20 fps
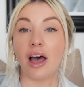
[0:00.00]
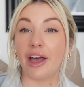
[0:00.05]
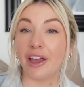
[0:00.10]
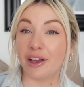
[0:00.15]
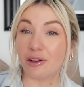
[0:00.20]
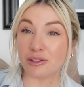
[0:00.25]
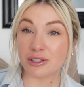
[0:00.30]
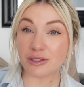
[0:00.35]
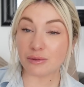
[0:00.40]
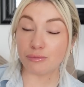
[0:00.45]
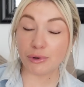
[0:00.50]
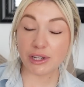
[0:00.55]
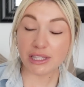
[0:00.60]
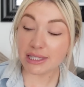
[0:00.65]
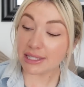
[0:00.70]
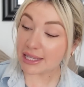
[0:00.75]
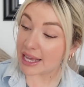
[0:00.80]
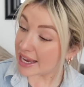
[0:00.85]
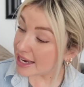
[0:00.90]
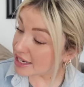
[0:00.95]
I got some
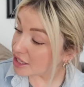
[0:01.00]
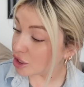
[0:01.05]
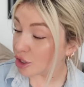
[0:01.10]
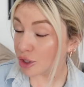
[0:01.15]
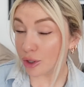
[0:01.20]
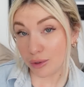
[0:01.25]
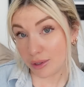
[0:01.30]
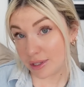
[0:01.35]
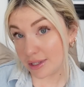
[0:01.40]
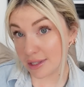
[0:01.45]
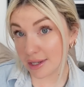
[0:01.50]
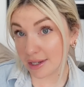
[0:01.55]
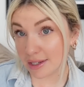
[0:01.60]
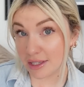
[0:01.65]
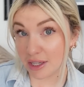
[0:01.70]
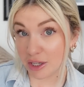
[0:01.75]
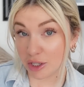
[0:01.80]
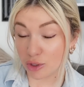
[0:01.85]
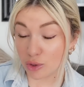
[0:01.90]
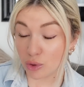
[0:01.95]
rinse aid, not
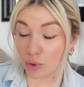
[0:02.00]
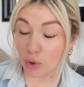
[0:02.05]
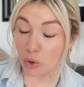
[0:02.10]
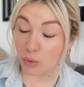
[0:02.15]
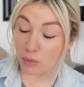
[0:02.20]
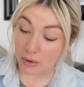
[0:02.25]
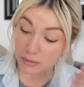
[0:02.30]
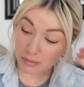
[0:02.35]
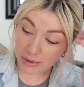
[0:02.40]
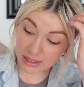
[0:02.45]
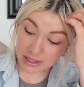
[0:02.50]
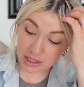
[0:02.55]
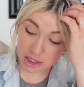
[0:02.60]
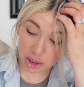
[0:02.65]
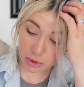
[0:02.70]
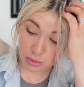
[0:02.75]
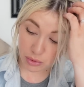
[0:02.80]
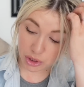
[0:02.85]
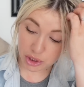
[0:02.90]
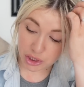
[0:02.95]
exciting at all, but my
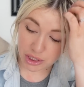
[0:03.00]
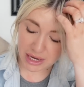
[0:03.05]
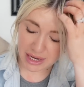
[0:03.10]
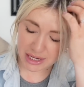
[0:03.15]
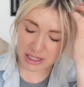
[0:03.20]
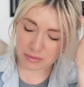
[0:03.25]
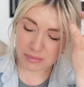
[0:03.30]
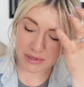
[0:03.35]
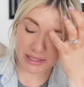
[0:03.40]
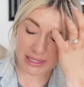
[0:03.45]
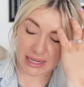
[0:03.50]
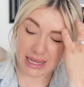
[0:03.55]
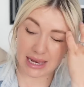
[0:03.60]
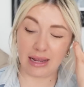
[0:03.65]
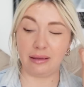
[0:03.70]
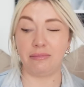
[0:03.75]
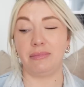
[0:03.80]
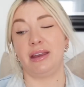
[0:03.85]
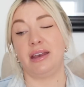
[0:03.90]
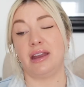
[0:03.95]
dishwasher has been
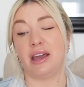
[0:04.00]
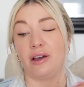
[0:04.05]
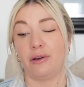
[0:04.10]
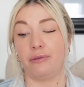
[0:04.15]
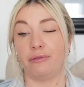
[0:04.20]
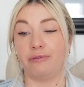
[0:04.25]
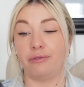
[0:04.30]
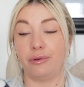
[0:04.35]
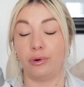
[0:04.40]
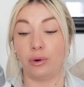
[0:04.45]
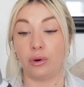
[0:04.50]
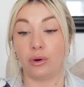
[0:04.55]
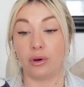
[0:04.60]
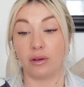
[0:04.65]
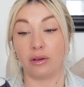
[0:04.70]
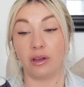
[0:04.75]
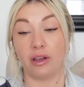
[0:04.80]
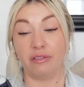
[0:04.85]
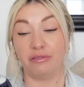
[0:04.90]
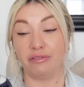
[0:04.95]
telling me now for
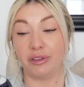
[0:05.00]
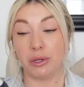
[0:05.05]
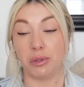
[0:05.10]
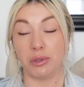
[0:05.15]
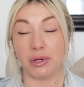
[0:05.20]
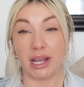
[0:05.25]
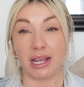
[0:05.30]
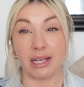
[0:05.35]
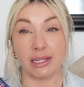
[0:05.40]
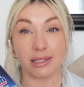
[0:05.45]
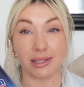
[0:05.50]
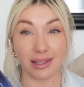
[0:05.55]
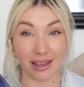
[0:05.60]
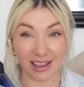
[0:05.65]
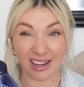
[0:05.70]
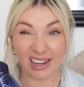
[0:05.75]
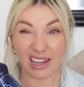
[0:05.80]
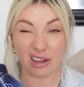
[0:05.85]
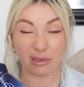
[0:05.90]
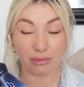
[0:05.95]
a few days that I
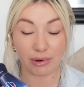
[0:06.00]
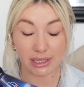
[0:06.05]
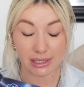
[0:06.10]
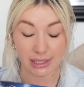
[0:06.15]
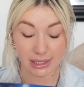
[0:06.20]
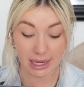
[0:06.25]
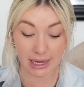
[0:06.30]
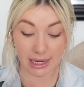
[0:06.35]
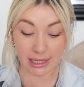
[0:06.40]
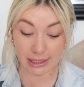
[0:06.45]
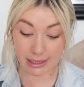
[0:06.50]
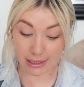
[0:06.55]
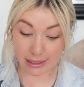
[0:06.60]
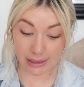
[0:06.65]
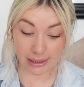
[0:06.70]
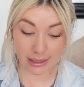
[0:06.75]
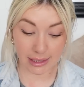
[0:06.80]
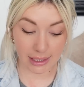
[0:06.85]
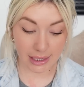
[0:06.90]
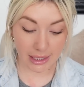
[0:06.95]
need rinse aid,
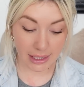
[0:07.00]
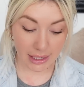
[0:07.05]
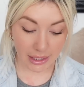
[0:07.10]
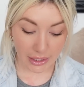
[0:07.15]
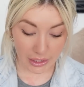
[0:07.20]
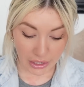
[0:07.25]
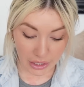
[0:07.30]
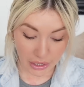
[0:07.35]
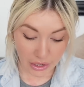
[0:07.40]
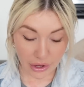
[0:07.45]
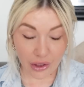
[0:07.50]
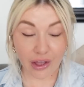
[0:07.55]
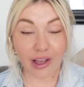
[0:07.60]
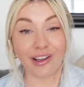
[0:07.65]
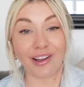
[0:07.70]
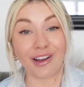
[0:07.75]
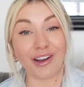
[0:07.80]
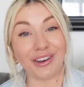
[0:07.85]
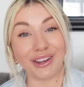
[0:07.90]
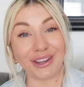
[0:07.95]
and I
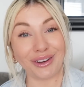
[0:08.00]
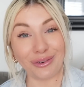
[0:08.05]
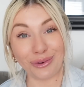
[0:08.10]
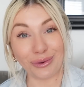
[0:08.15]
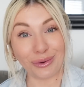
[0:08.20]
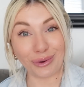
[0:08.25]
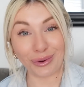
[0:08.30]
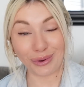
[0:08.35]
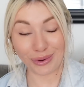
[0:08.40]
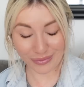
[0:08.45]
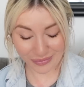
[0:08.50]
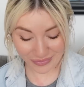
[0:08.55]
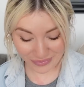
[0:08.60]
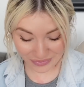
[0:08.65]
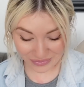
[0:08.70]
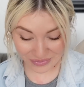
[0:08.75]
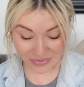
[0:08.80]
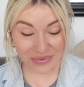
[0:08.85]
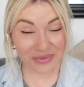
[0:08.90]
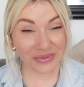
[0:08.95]
can't ignore
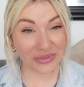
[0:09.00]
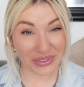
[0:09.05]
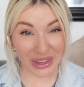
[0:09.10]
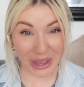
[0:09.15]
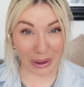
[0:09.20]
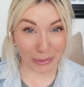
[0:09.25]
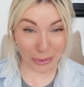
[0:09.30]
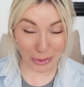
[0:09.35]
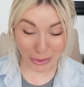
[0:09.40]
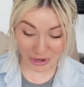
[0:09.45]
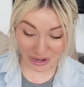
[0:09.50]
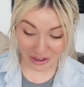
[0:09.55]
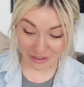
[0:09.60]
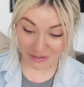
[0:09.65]
that warning